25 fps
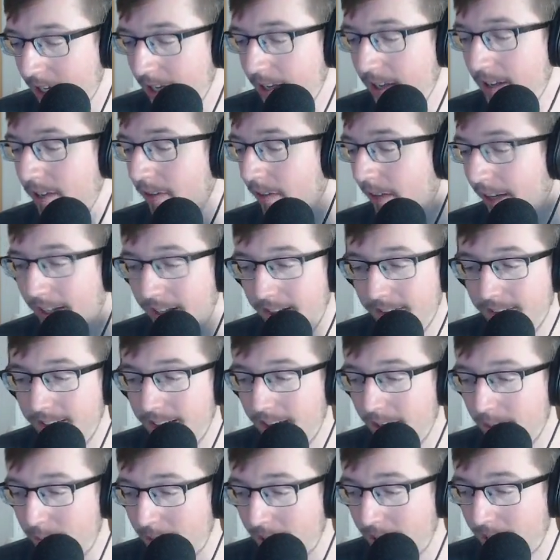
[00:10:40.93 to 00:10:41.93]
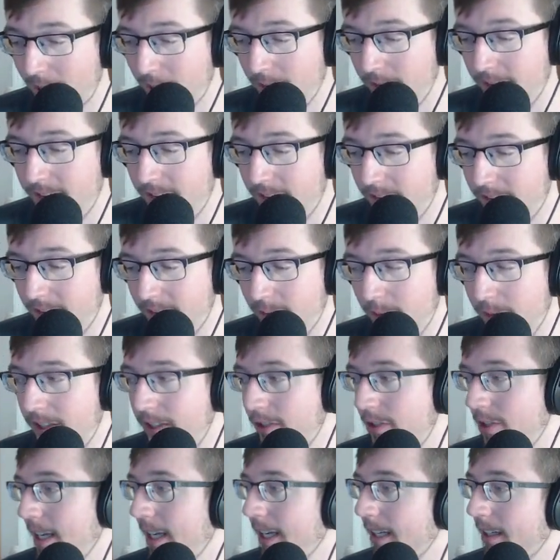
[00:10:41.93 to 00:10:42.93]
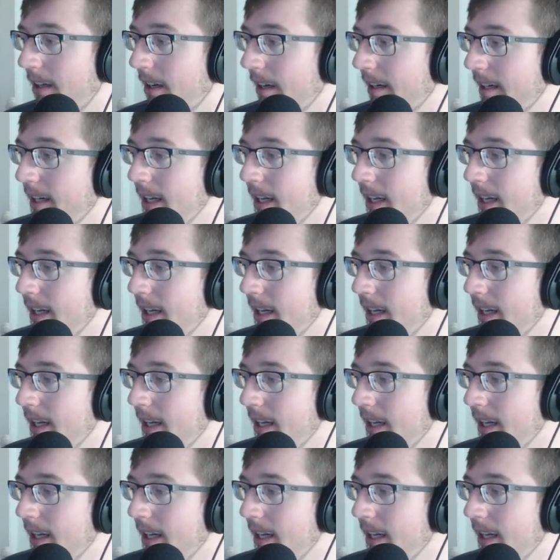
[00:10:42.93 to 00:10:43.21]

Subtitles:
Like I said, bounce, this is with the chain gun.